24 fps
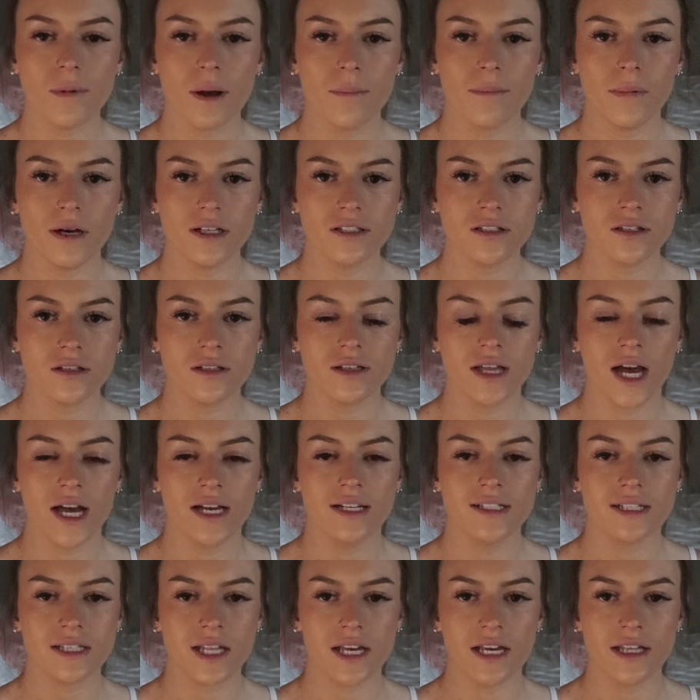a muscle that
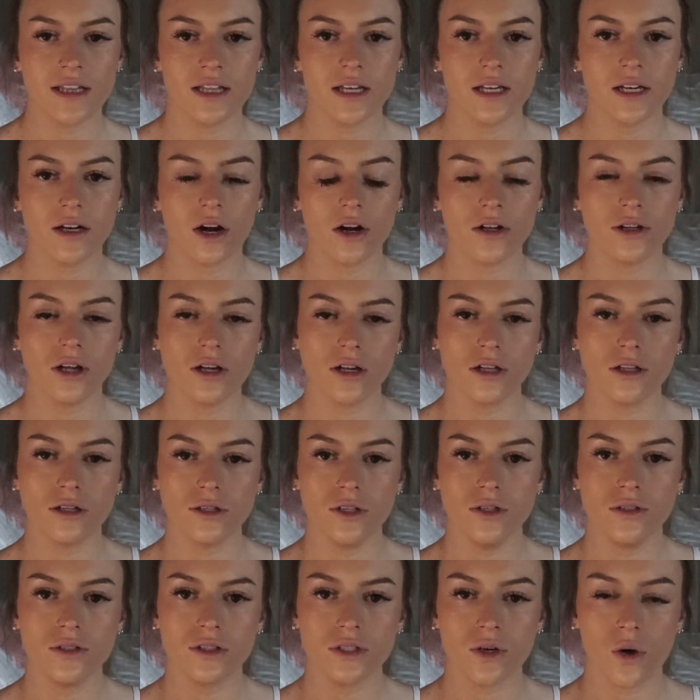is lengthened are the
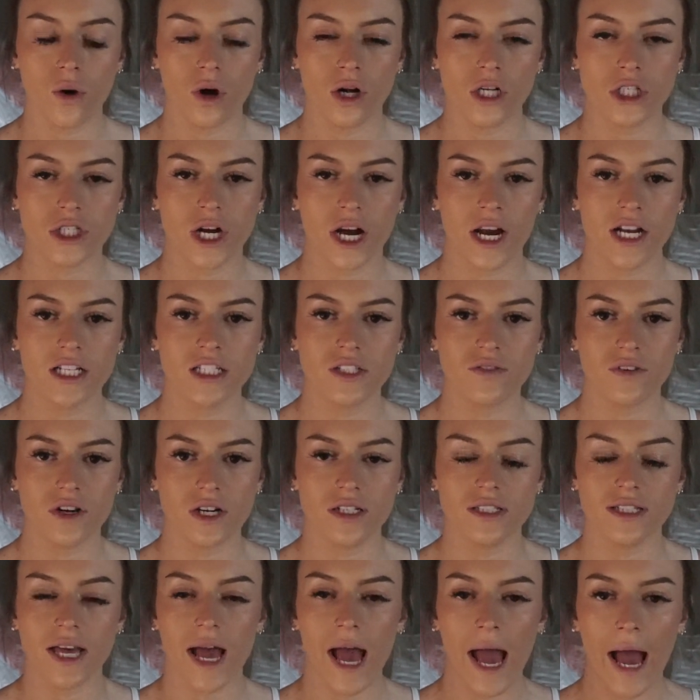glutes or
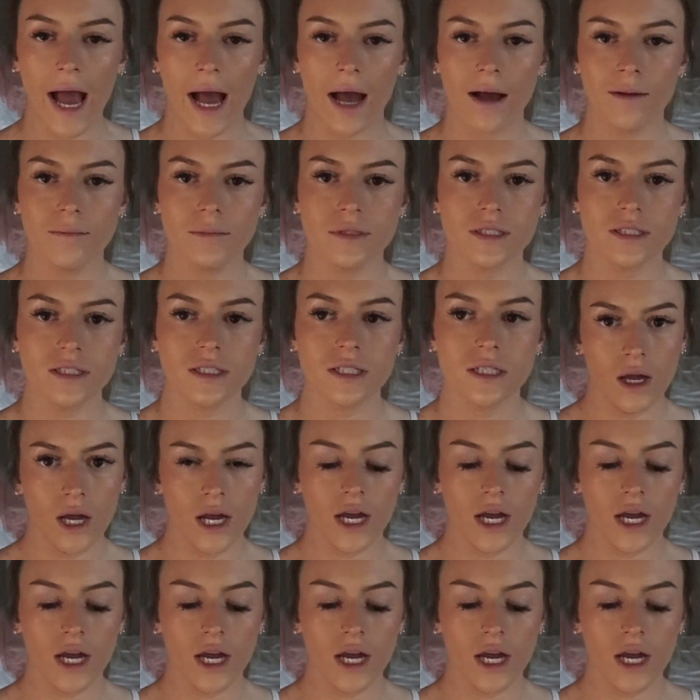transverse abs,